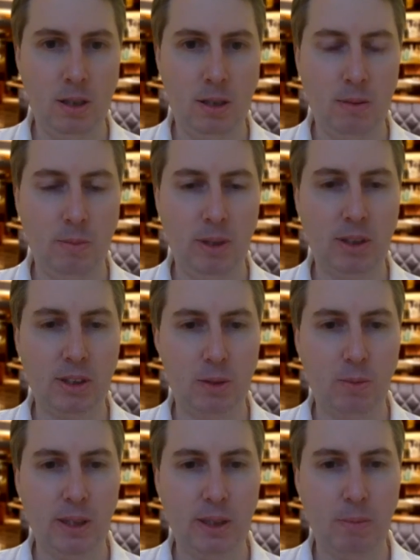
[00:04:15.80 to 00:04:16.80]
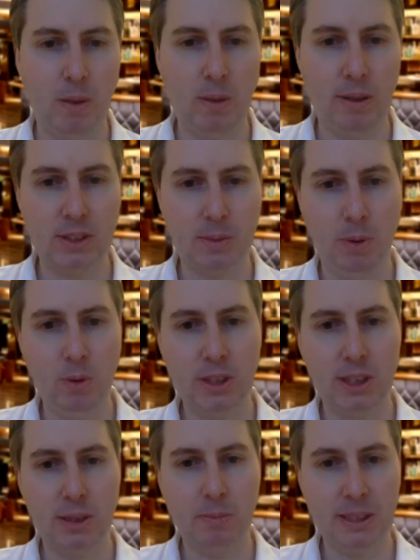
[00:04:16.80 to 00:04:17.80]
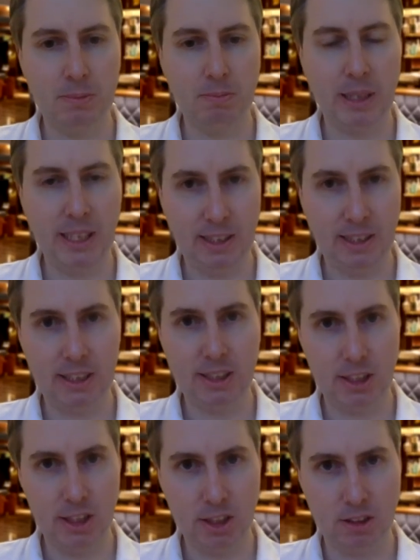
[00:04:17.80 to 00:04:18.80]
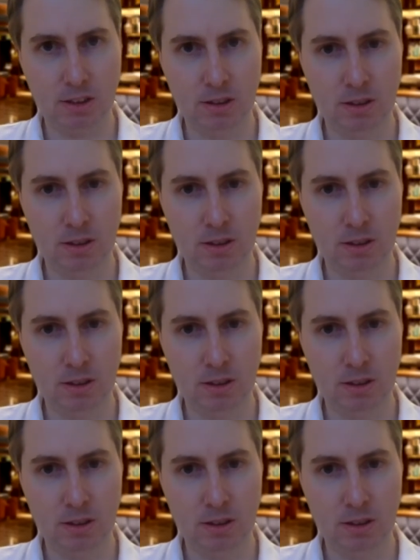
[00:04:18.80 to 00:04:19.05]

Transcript: We looked at whether my wife supported me making that decision.